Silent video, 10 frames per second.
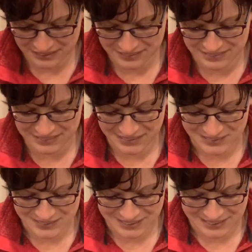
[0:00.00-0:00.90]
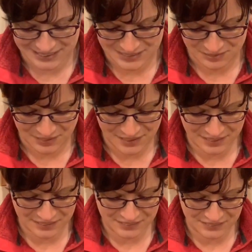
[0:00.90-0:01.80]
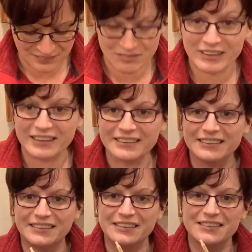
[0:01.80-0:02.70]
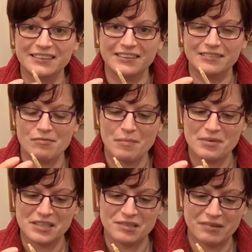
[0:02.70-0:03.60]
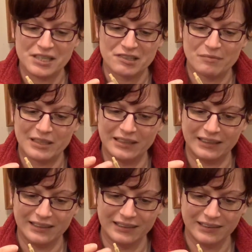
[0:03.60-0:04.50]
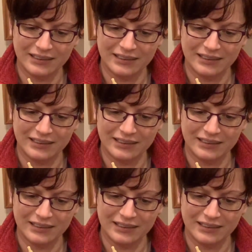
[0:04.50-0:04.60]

So what am I going to do? So remember the syringe from earlier.